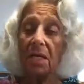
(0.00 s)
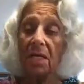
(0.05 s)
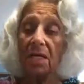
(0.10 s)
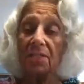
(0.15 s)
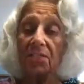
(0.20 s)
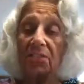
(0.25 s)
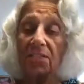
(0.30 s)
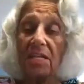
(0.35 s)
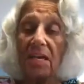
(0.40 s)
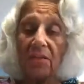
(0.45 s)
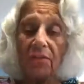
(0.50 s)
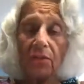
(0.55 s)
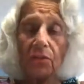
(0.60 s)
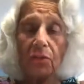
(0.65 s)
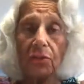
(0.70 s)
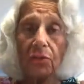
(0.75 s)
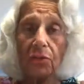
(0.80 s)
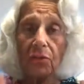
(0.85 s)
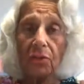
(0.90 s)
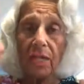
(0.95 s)
It's never
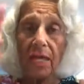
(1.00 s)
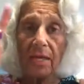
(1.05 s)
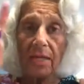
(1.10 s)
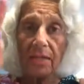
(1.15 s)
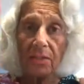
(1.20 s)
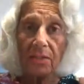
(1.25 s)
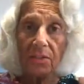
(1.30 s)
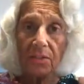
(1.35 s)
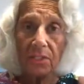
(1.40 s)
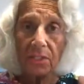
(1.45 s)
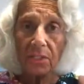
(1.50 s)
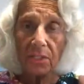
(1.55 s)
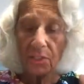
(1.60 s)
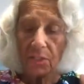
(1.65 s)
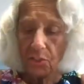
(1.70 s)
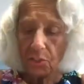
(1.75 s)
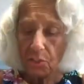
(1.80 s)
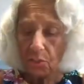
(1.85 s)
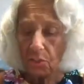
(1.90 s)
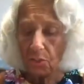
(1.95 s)
too late until
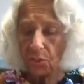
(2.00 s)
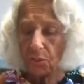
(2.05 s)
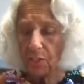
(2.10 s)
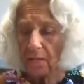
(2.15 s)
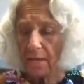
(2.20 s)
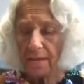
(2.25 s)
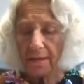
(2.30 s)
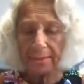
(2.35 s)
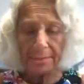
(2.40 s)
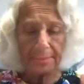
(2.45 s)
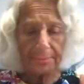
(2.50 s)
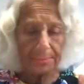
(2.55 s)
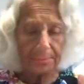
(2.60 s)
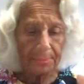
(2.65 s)
it's too late.